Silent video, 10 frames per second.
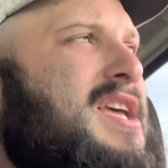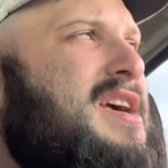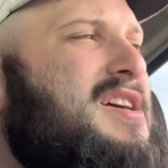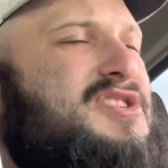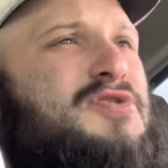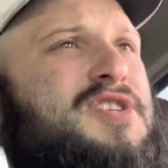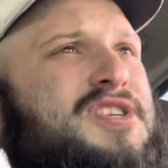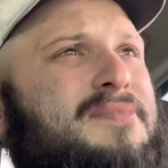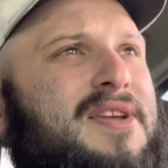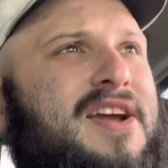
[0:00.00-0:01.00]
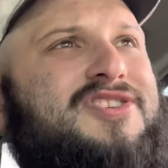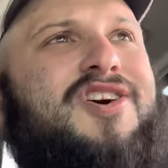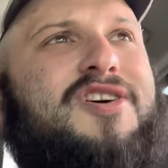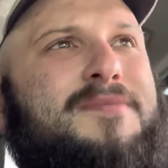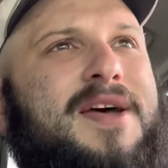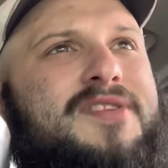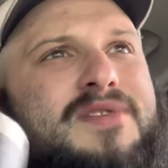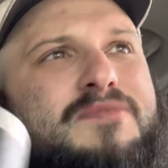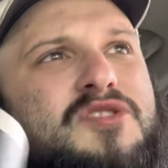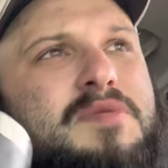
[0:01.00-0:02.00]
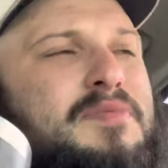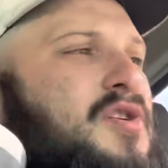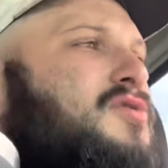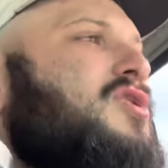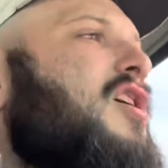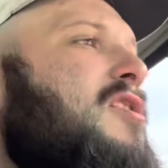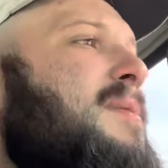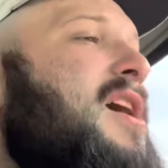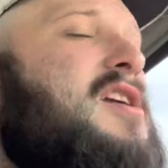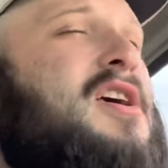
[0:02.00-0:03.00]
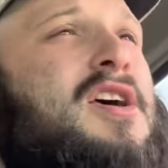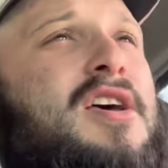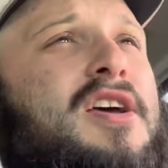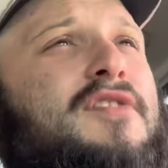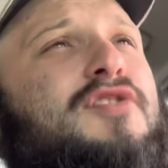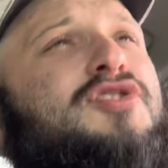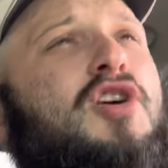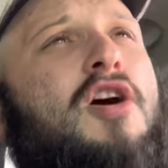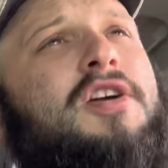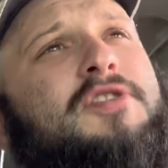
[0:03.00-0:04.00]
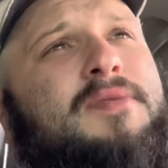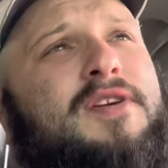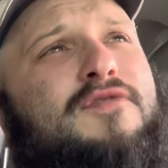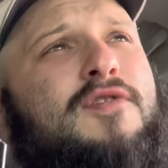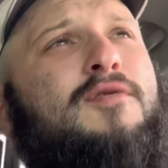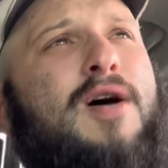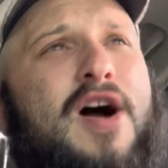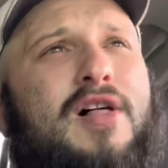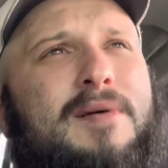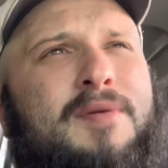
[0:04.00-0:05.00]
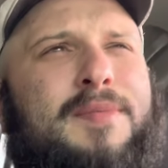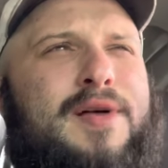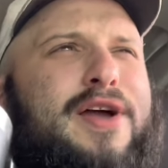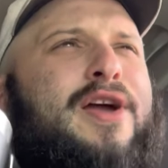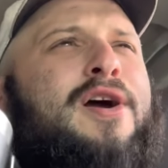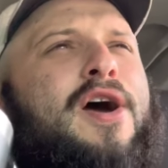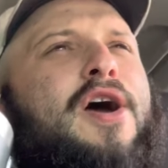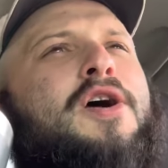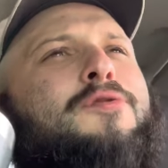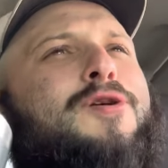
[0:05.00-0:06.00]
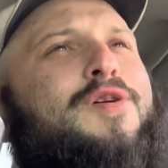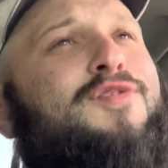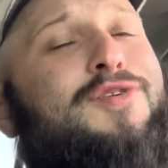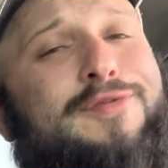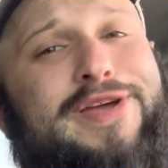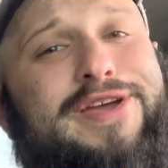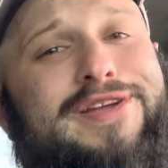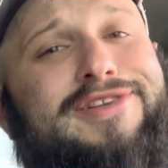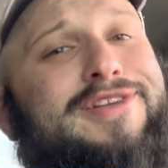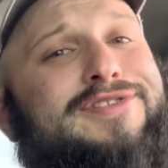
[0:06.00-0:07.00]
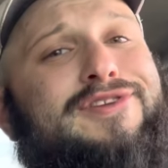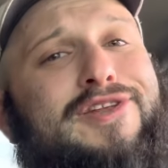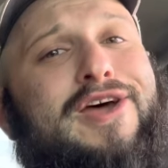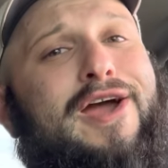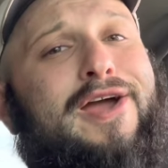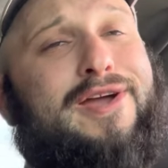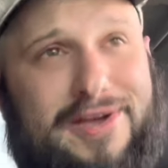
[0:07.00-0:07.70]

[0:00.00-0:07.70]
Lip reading: That's always something I talk about that most people don't talk about. If you're talking to me for a while, I'm gonna be like, hey, what have you eaten today?